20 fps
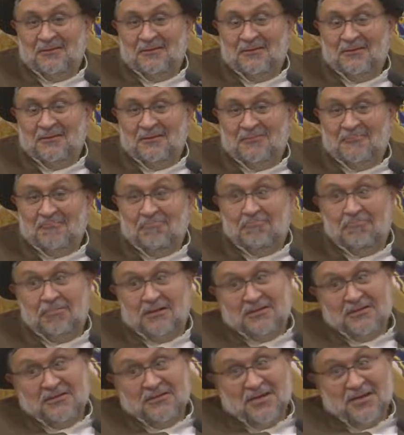But
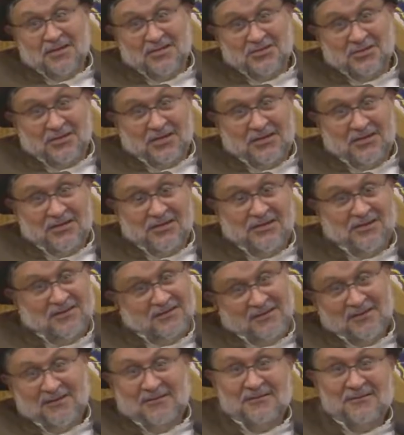naturally,
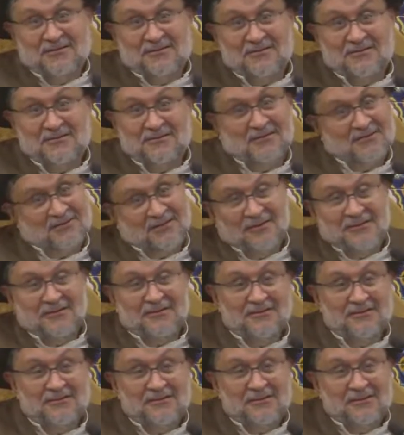listen.
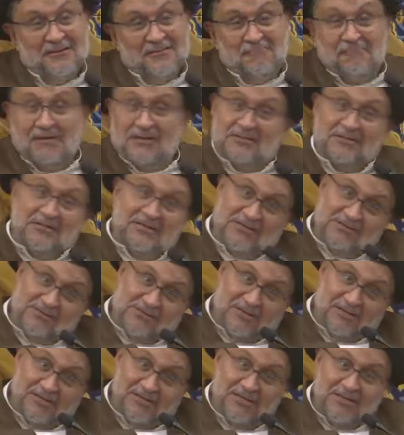But
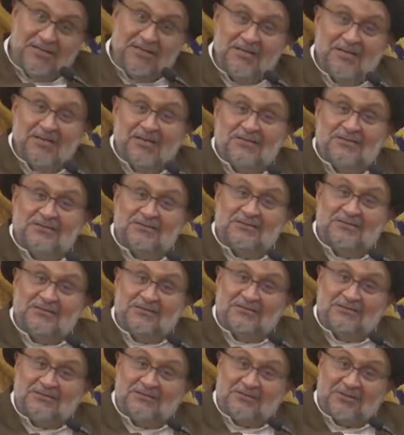naturally,
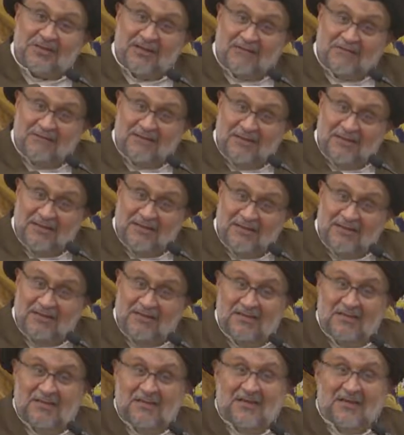this traveling
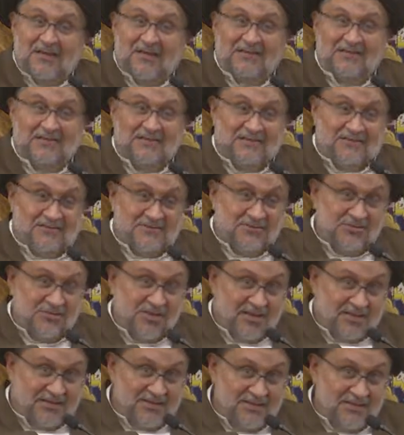and this
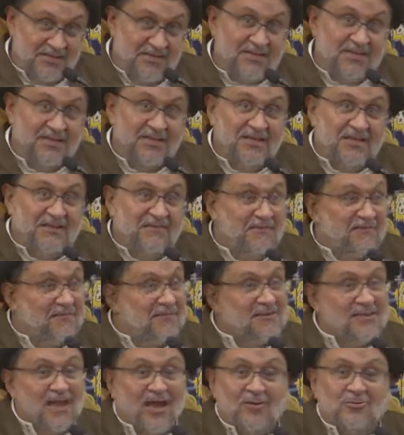journey
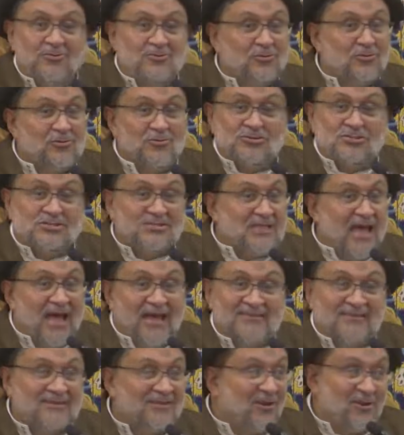without
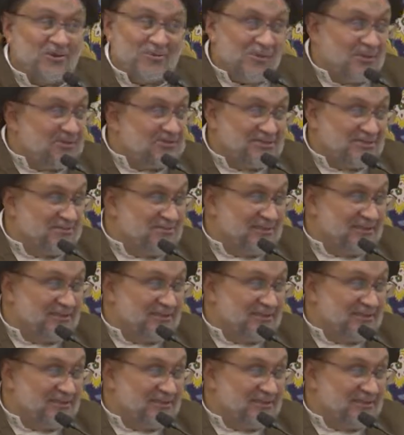Ustad, not possible.